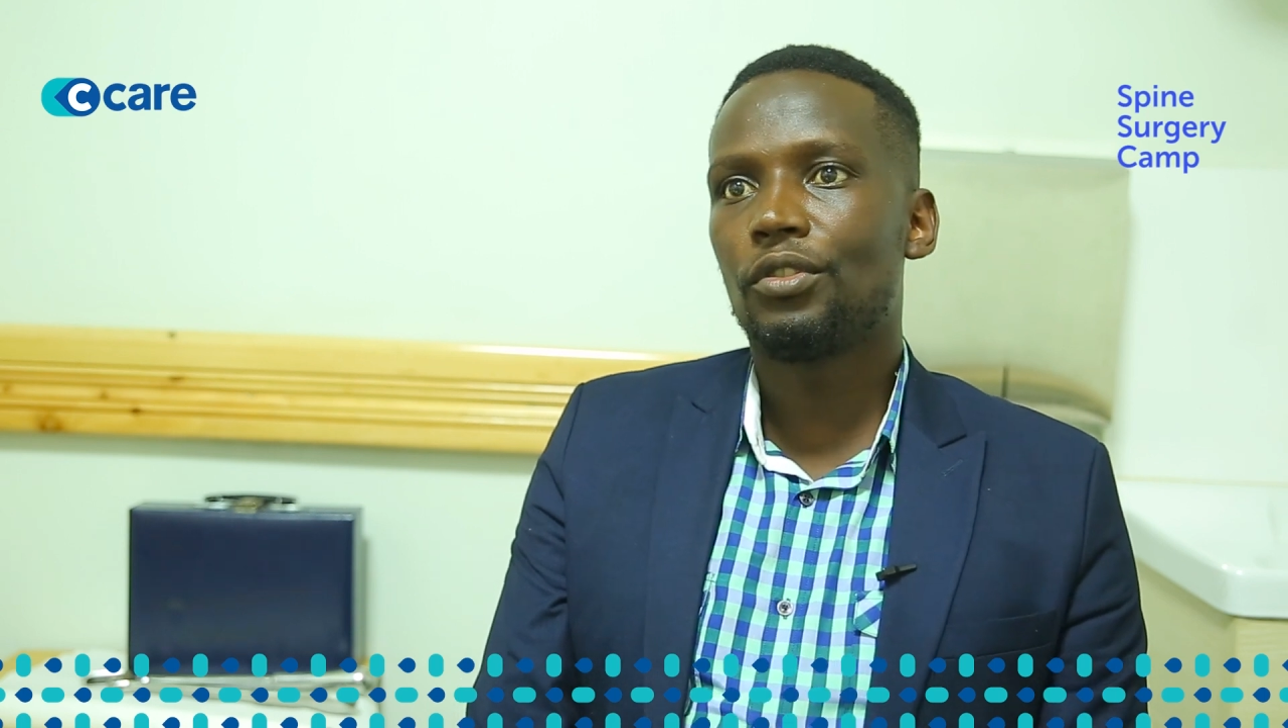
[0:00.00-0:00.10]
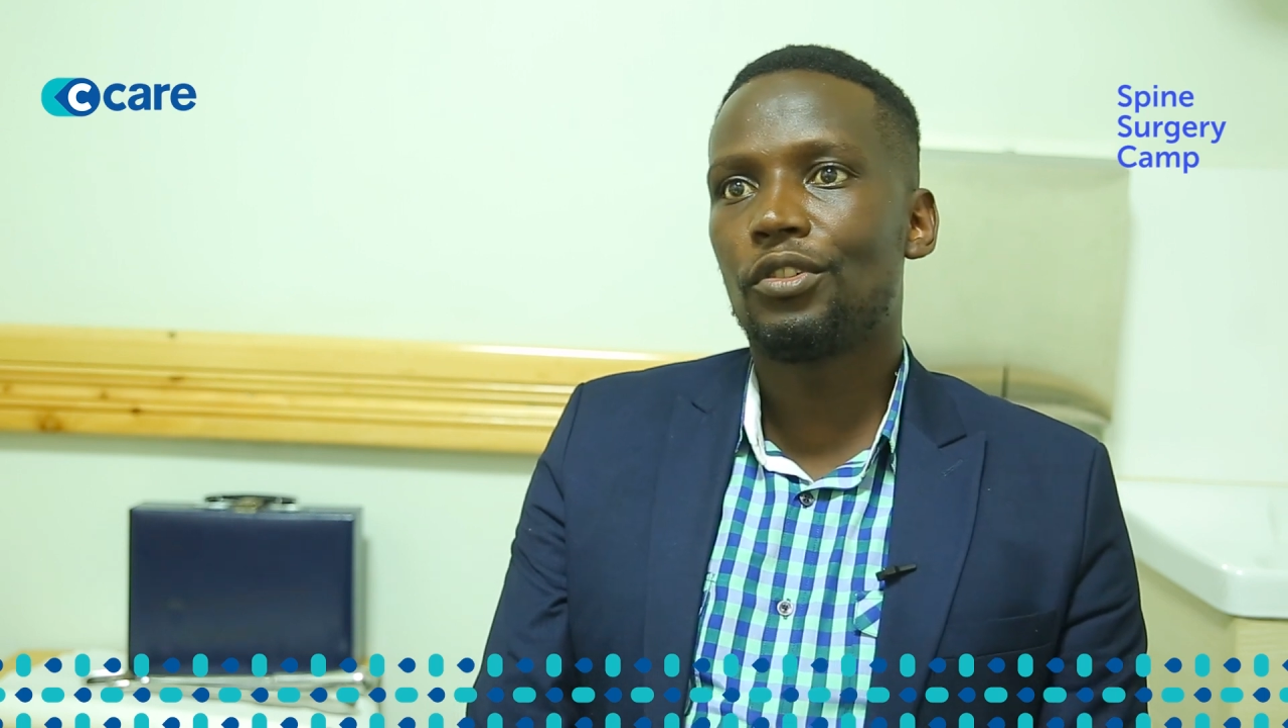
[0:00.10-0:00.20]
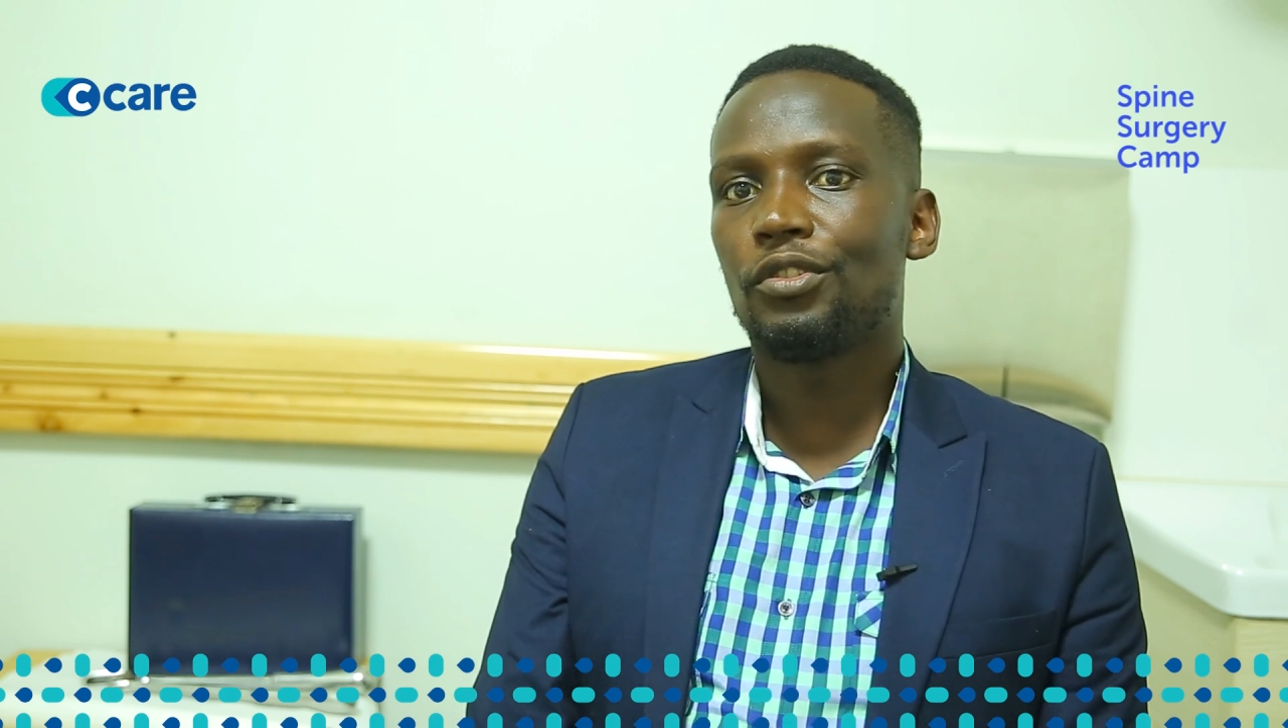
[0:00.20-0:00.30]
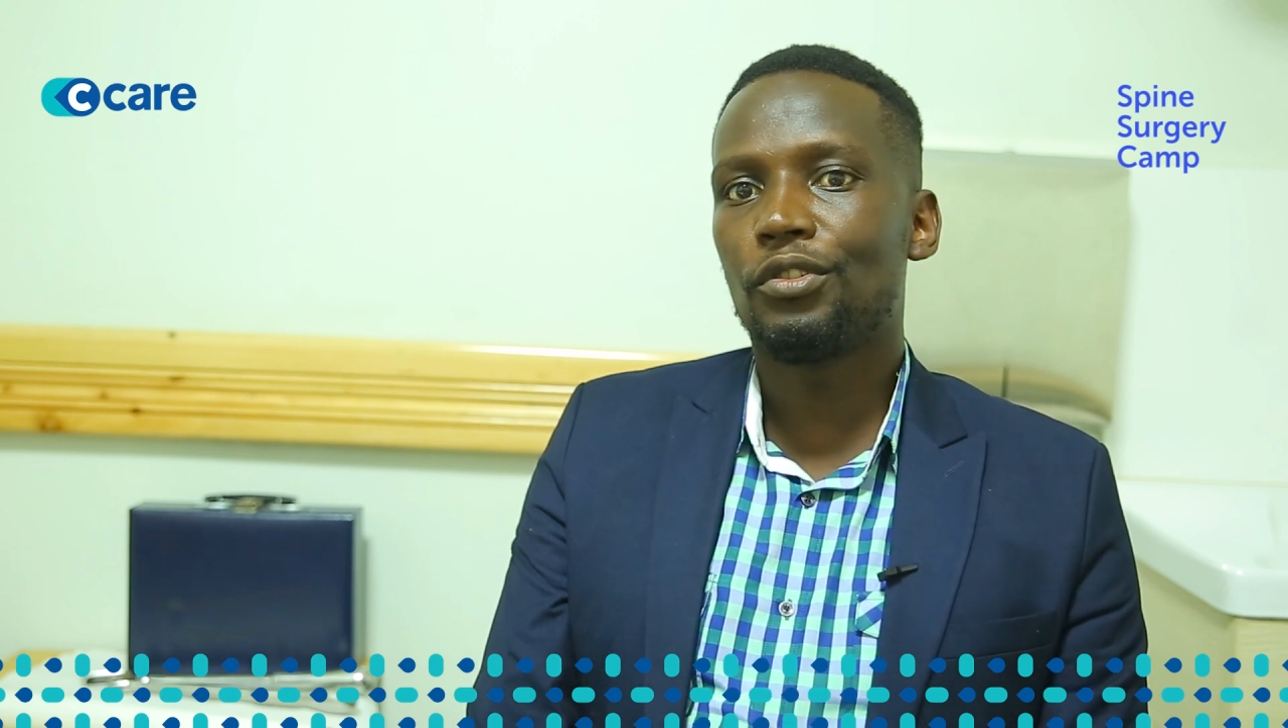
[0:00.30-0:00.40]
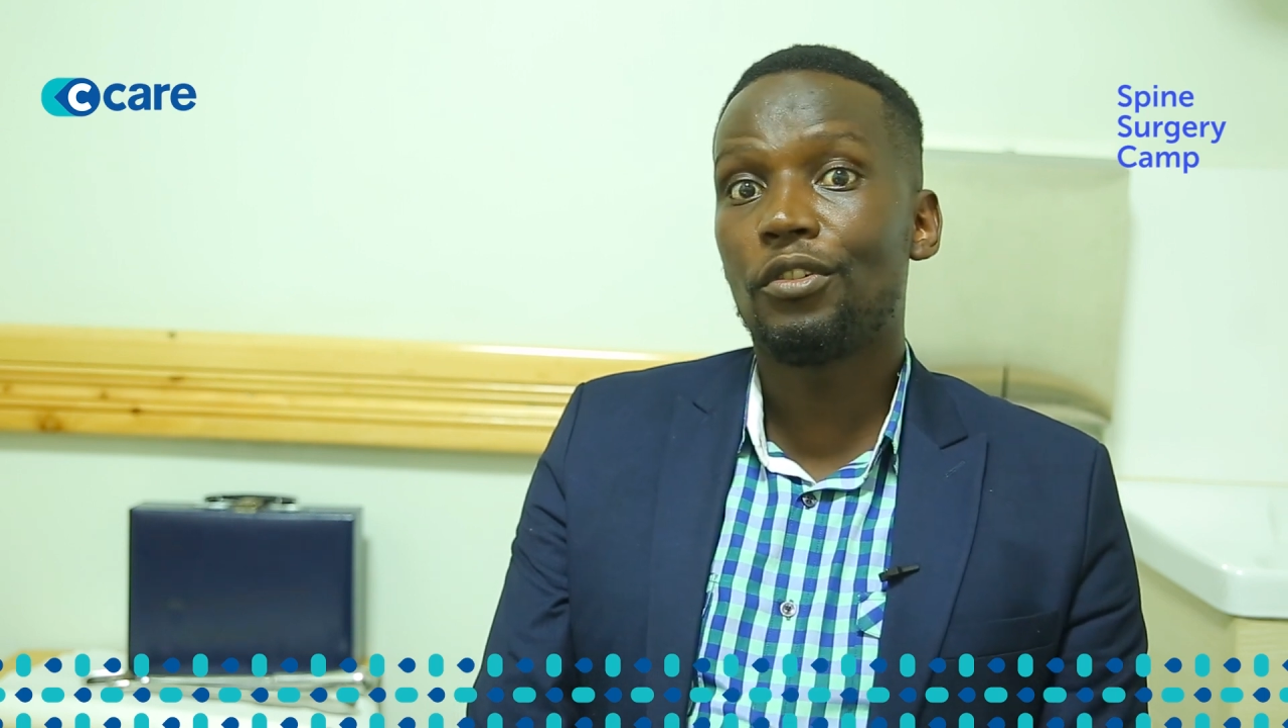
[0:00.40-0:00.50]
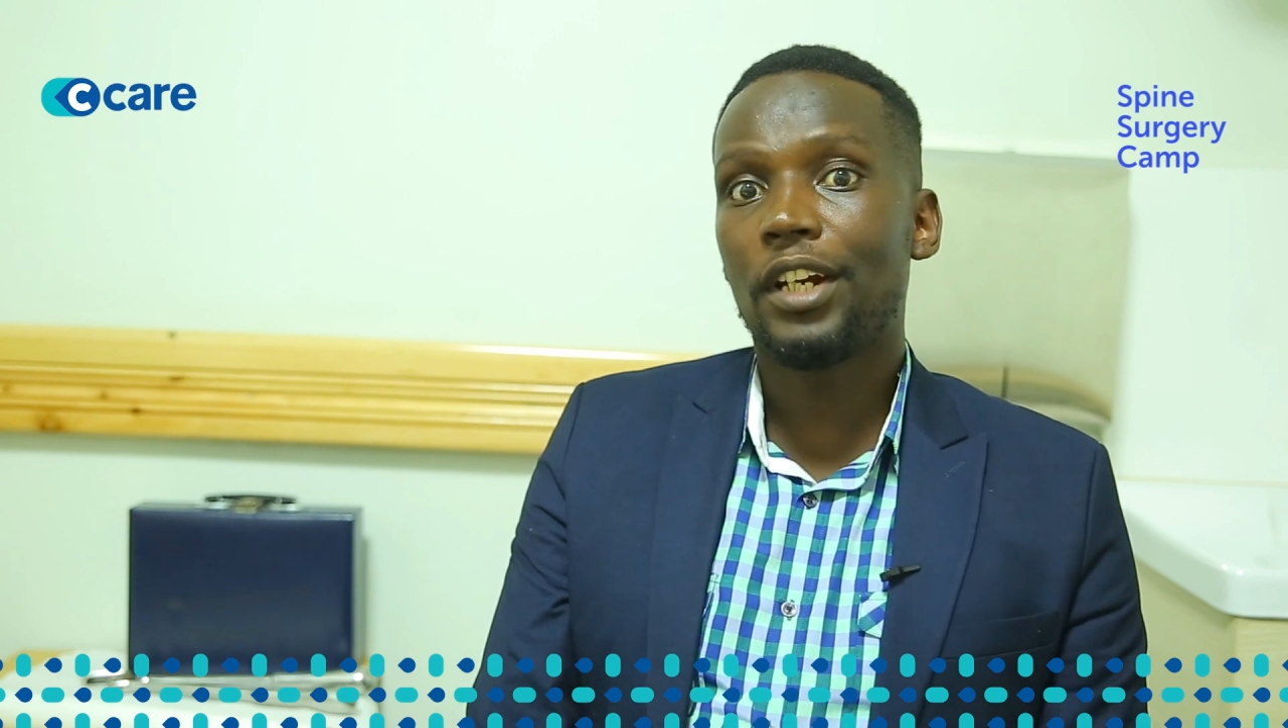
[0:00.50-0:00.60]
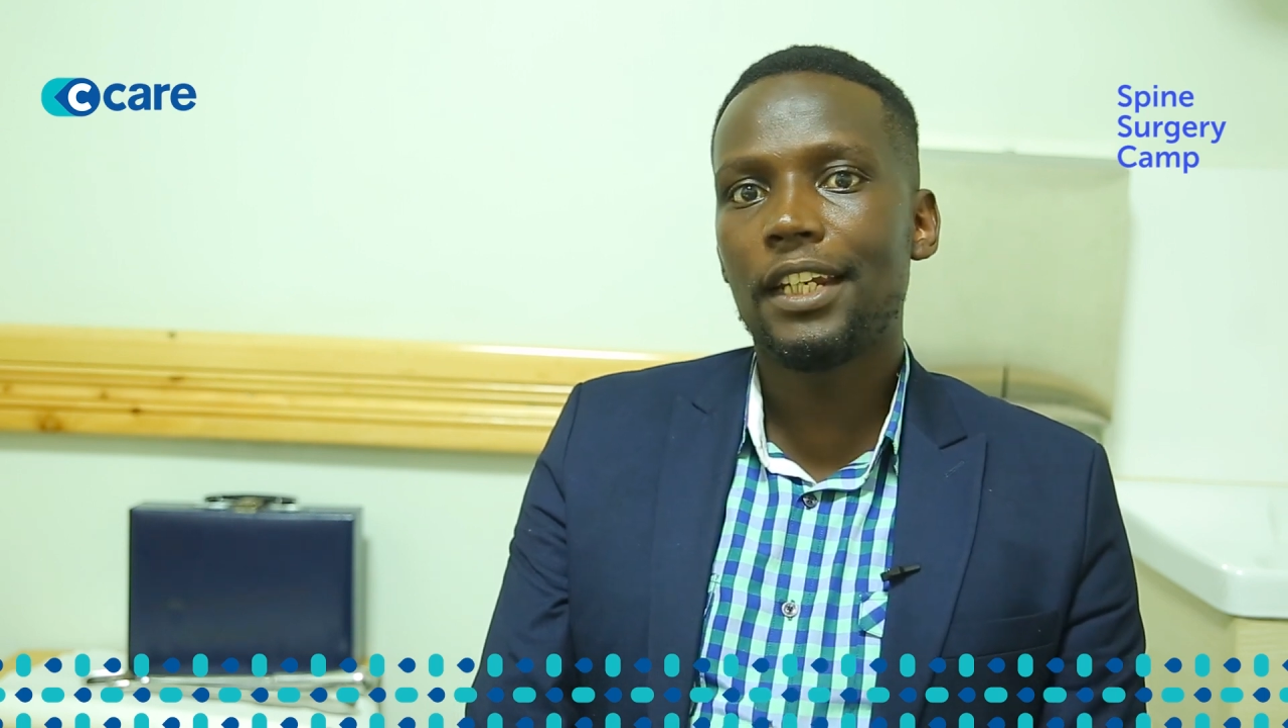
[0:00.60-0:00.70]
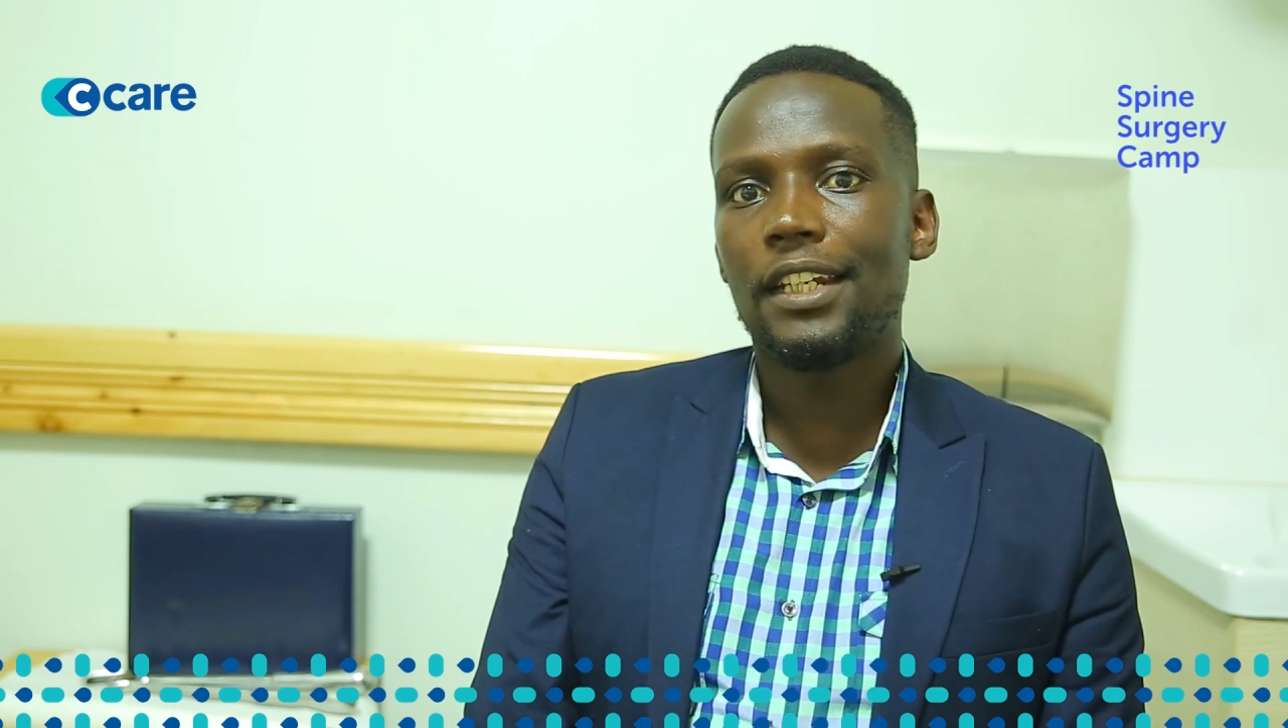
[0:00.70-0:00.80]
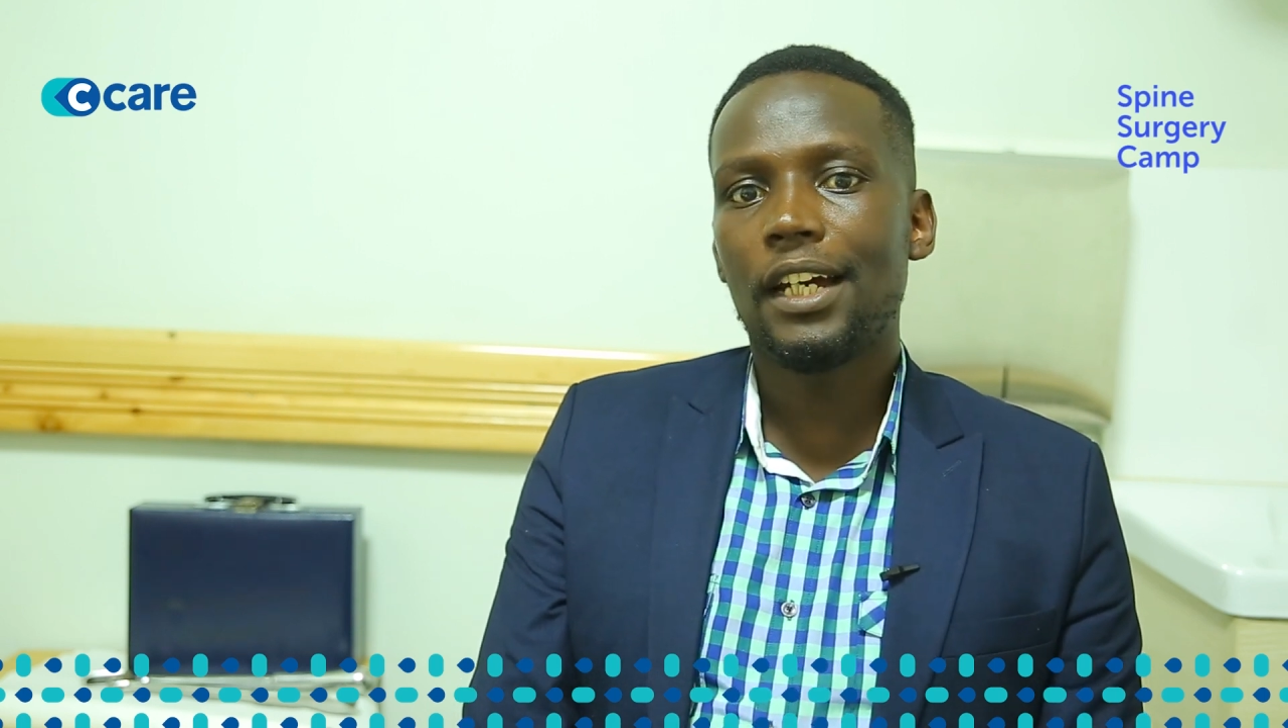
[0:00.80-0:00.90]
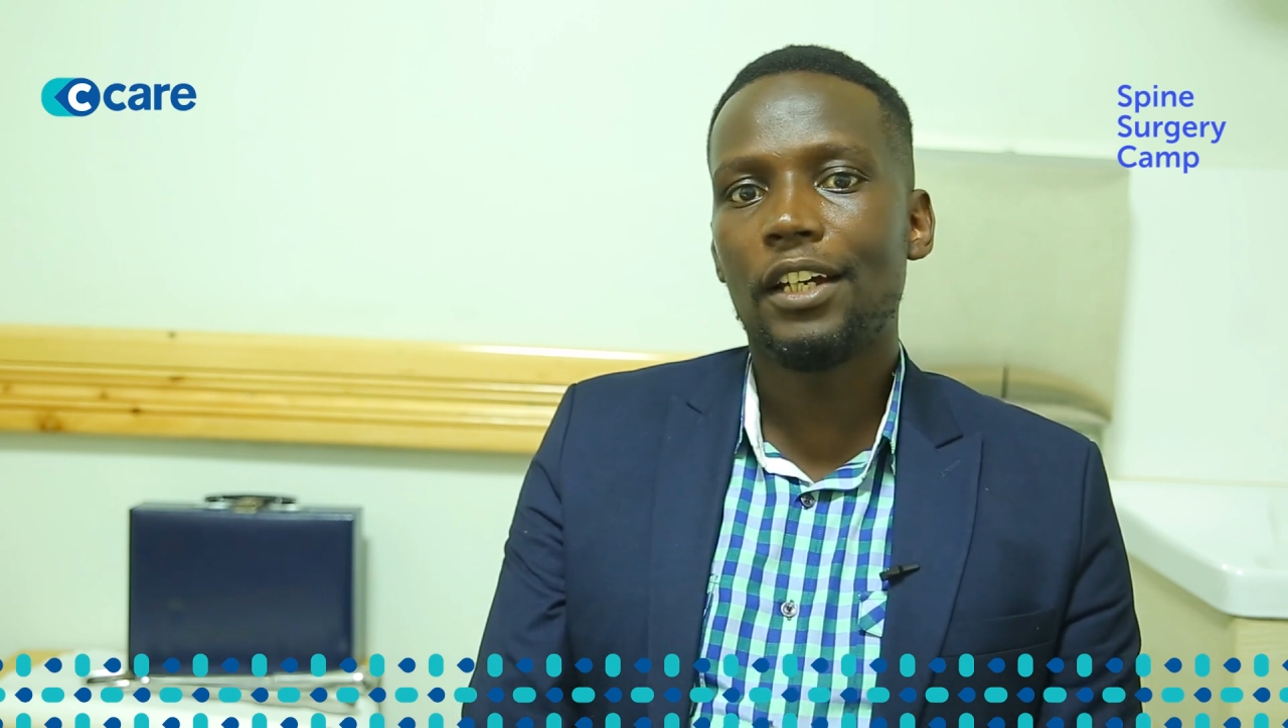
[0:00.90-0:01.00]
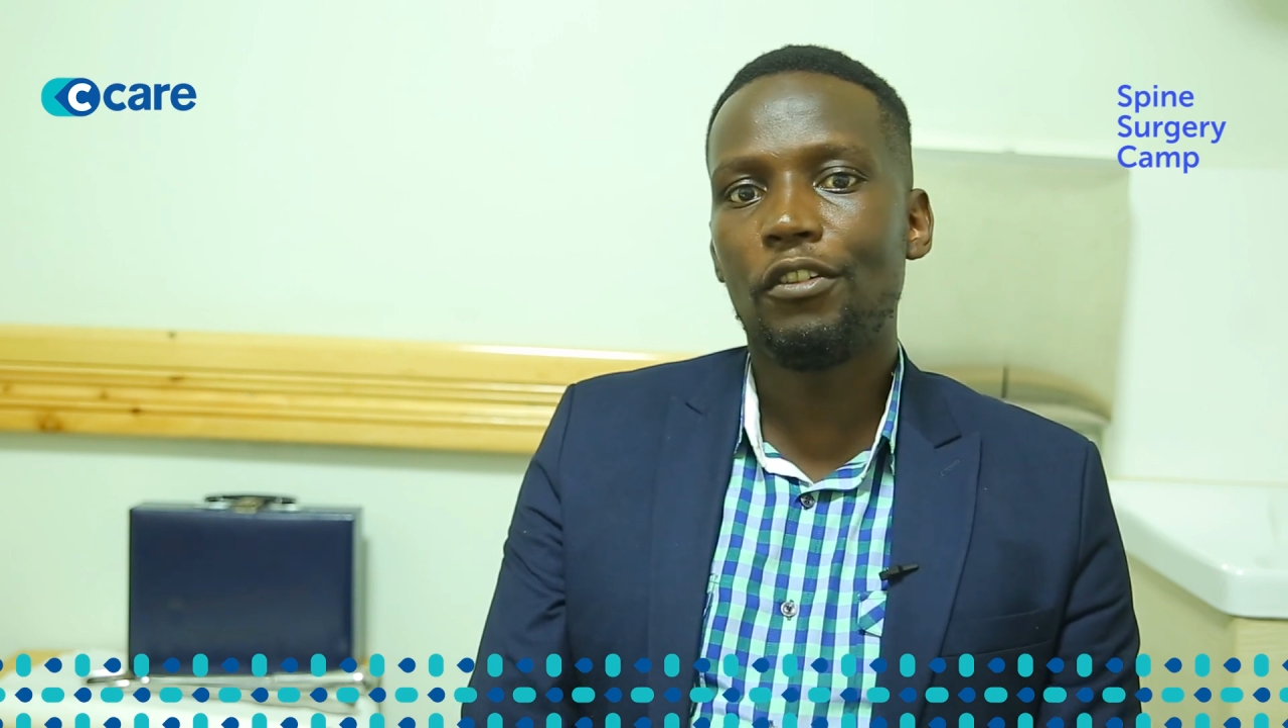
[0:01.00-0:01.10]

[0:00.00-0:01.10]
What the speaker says: talk to your rider,